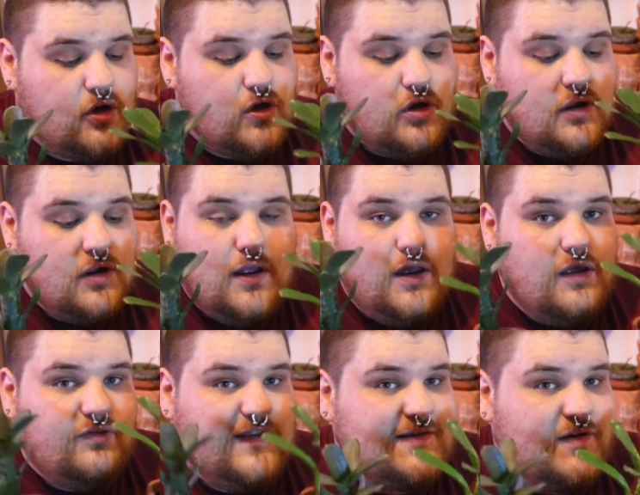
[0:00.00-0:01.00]
These are not
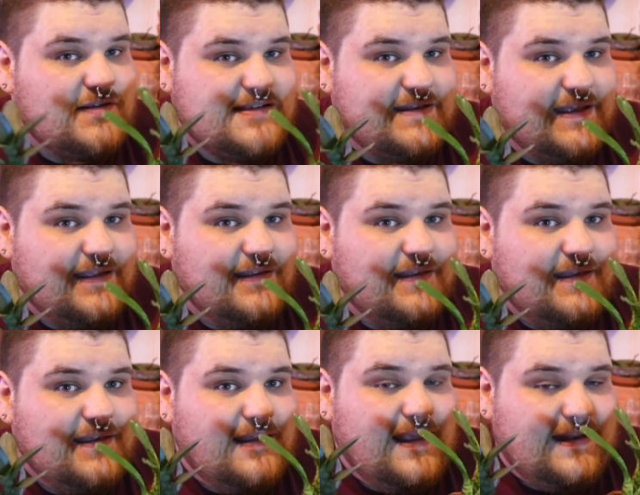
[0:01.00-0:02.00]
sitting in
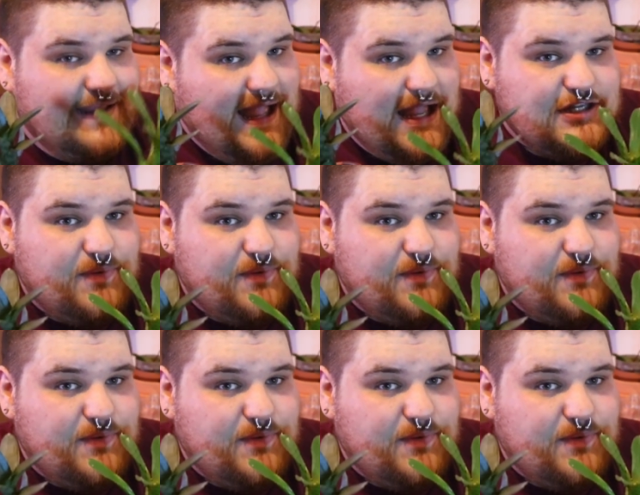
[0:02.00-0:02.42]
cash pose,